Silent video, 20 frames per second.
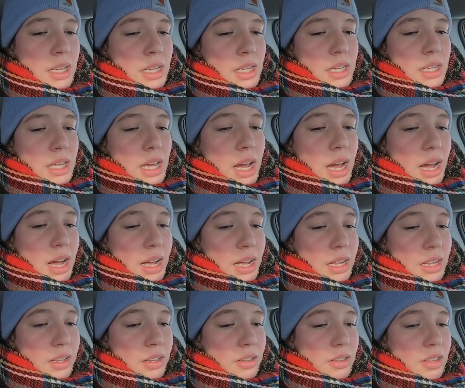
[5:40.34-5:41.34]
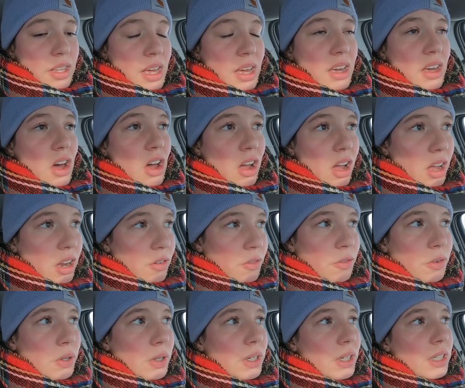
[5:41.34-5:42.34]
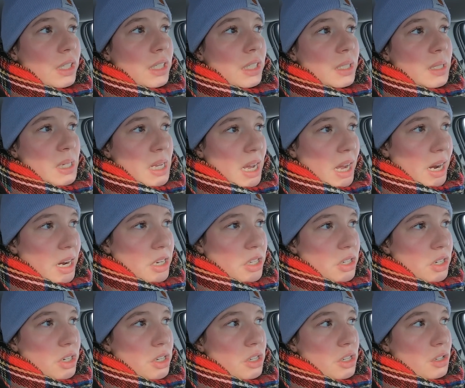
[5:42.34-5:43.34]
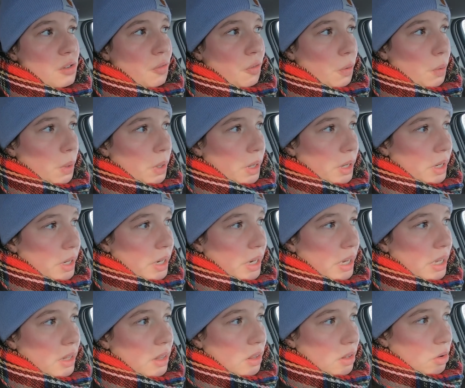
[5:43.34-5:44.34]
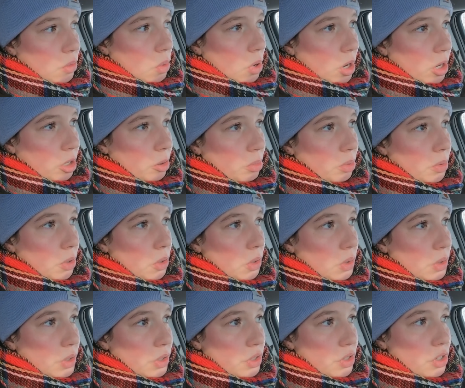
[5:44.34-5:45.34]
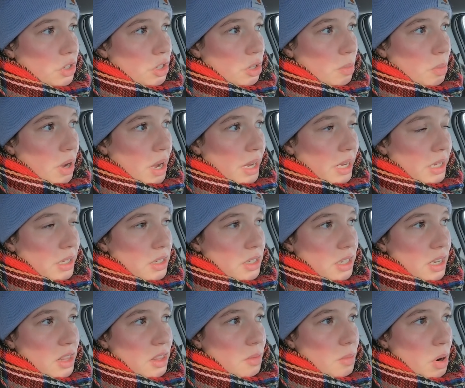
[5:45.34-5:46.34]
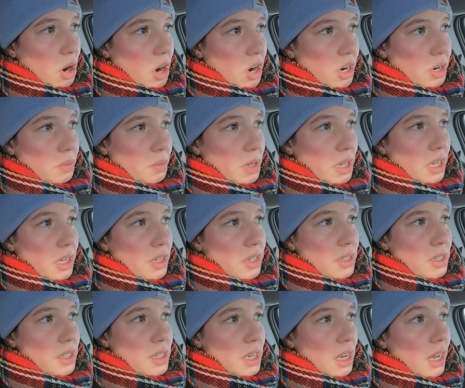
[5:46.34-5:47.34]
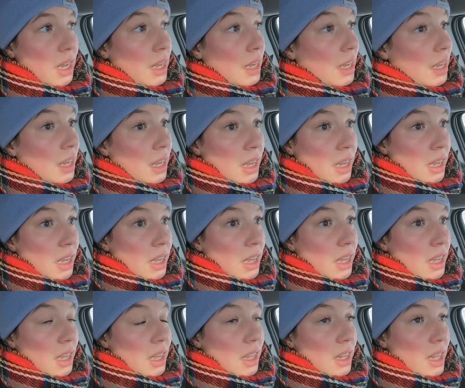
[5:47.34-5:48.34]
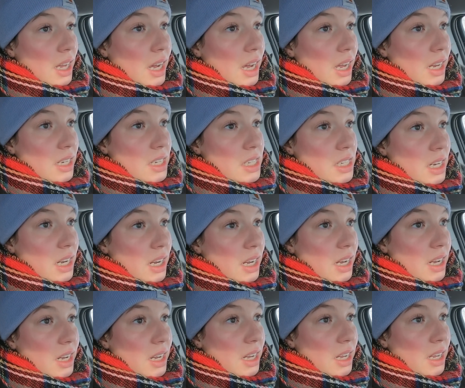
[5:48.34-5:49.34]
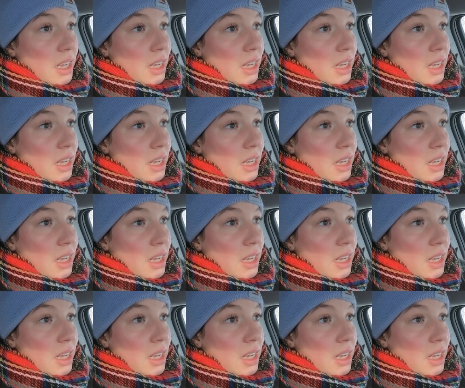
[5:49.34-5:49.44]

yeah, thank God for de-icers for in the water bowls, the buckets in the barn, because that